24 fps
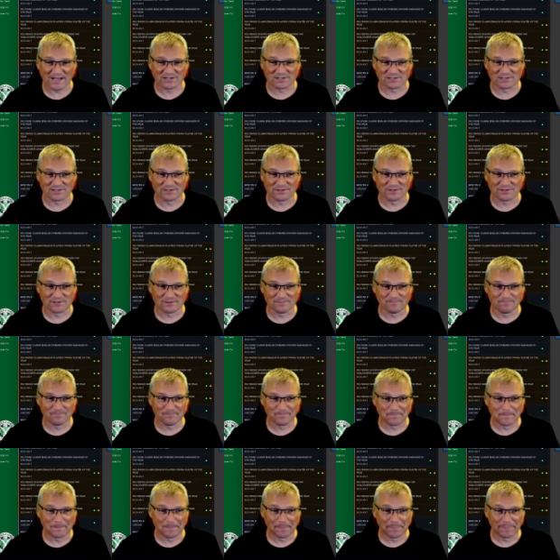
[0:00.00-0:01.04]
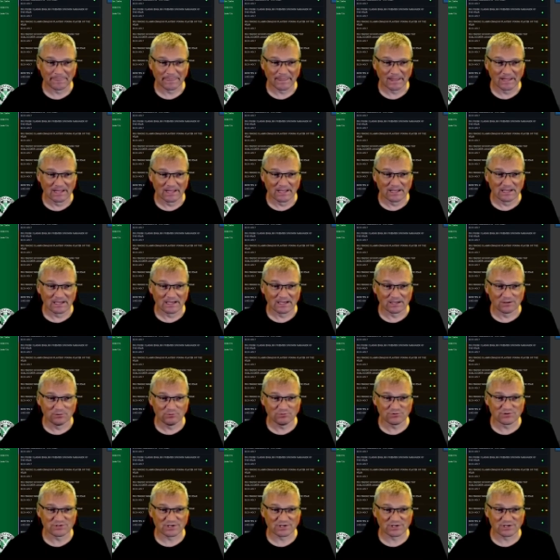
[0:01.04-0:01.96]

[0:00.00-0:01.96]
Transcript: Excellent. And